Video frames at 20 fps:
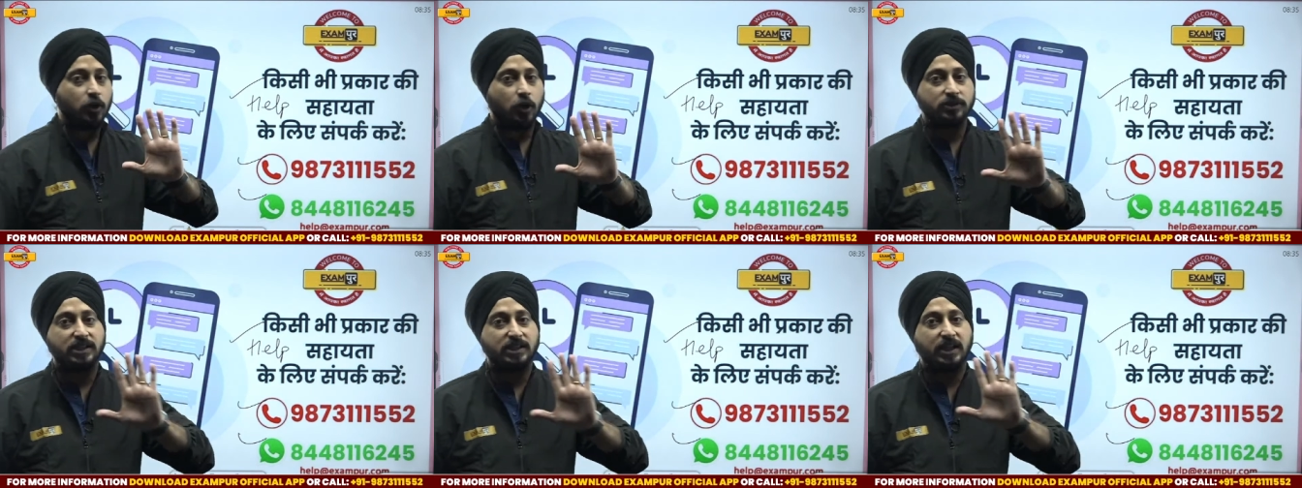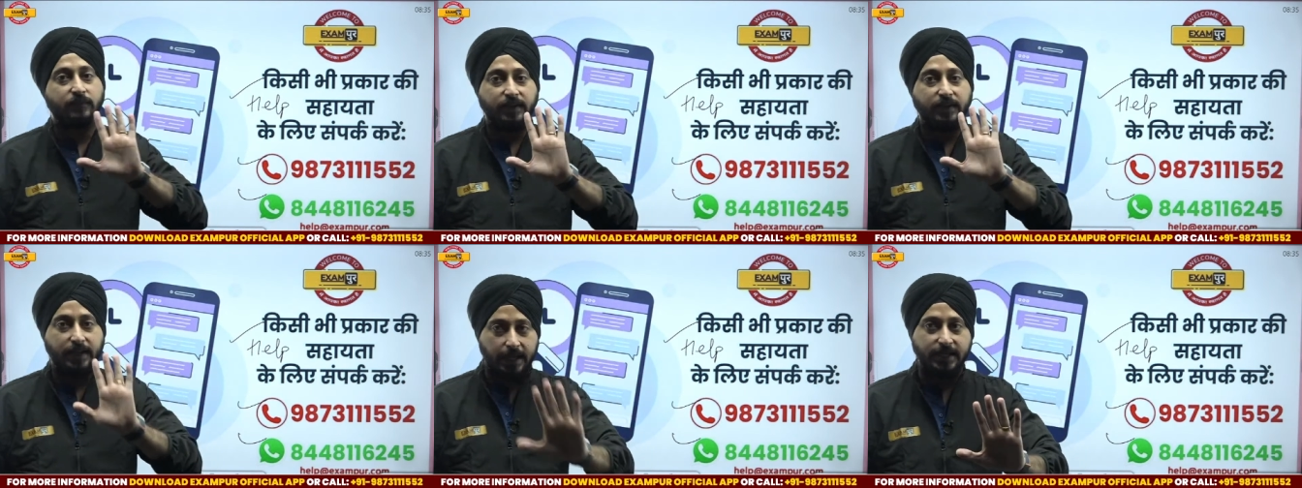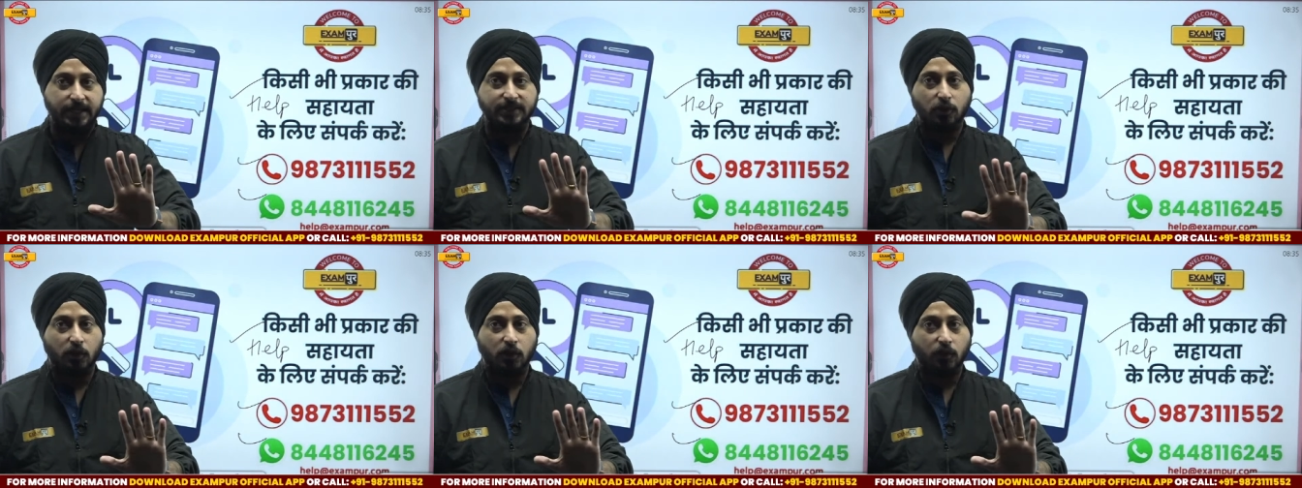yourself in
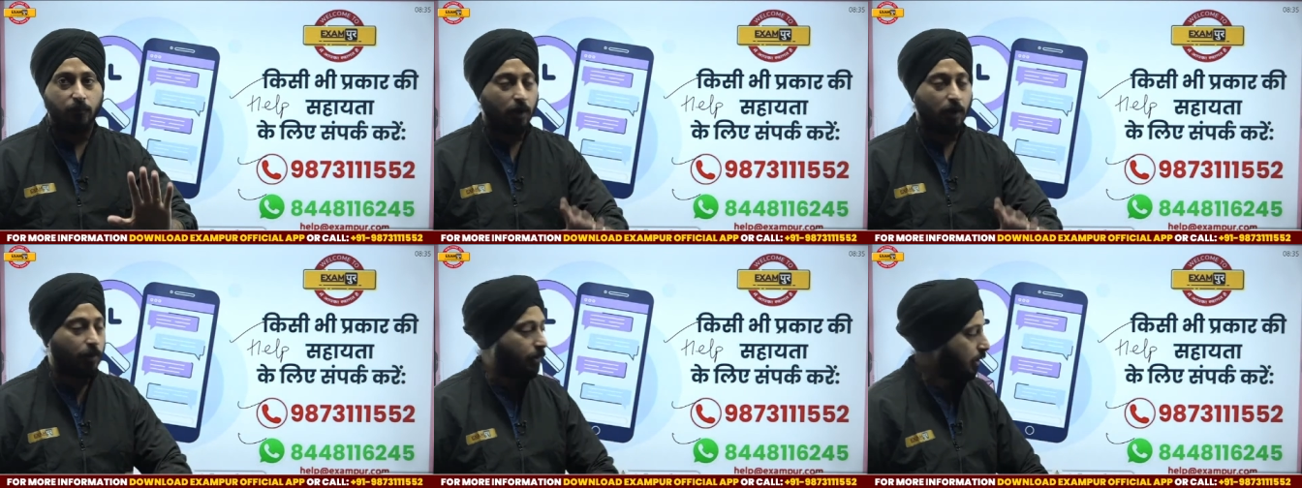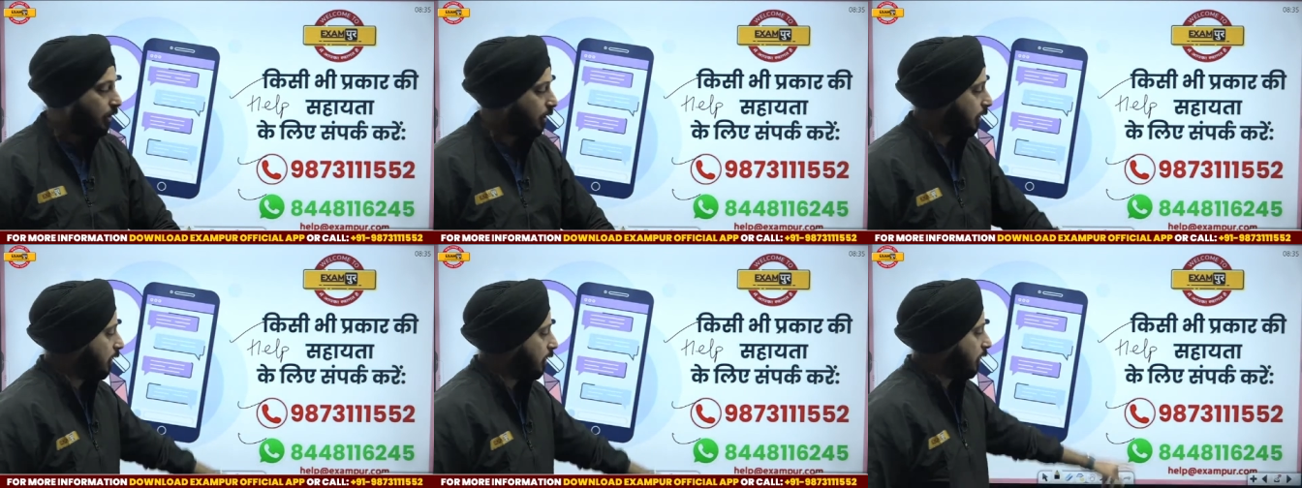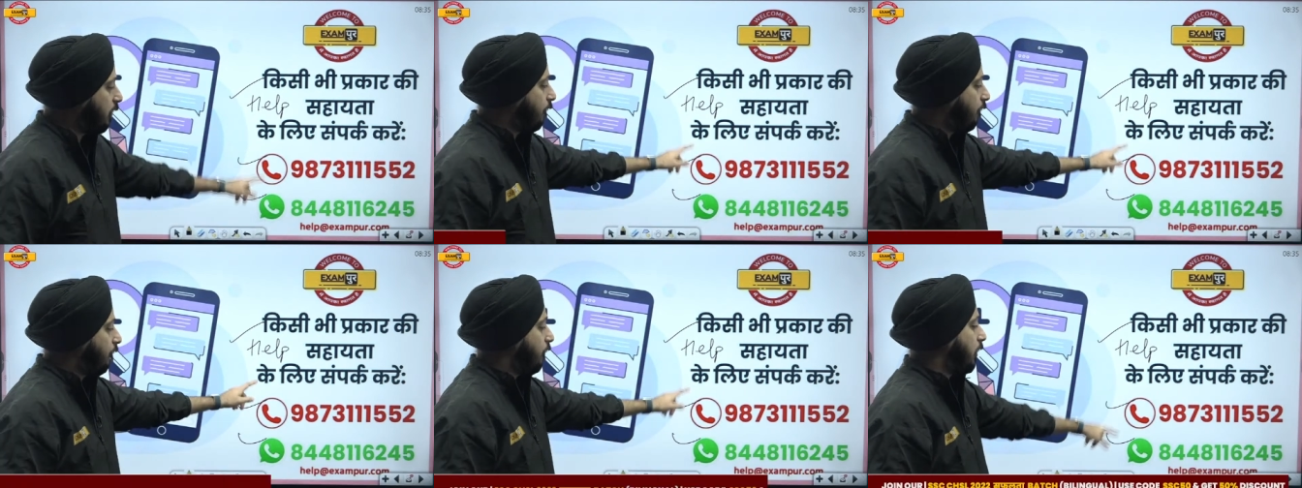any sort of trouble
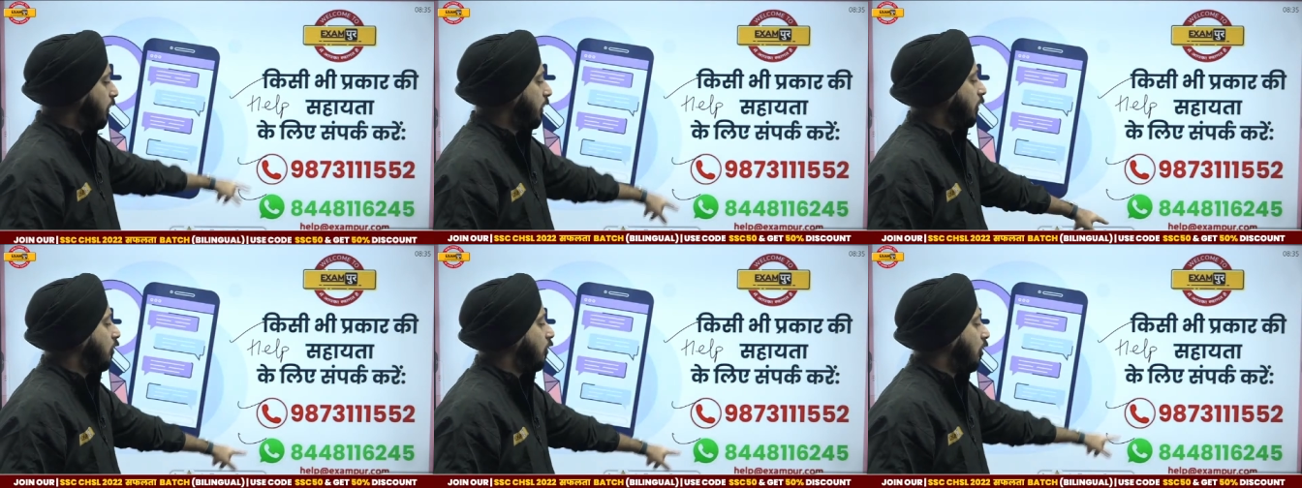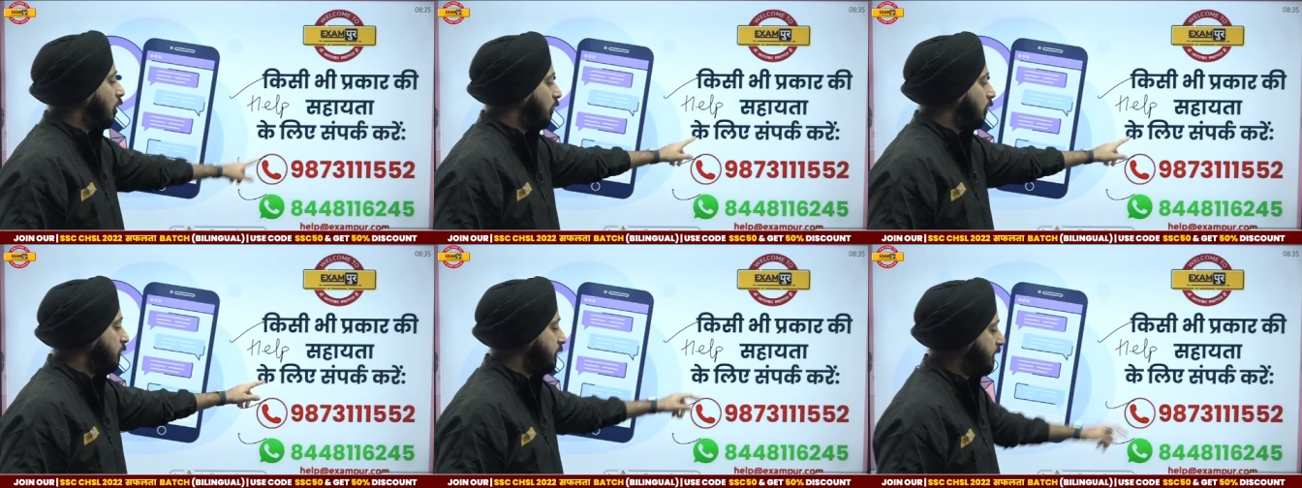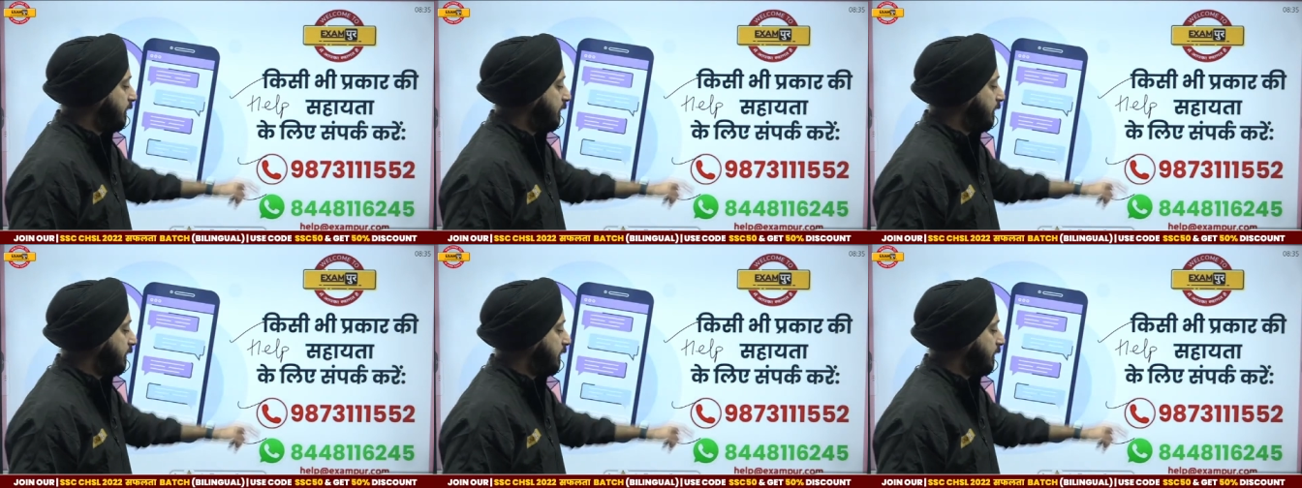uh, call on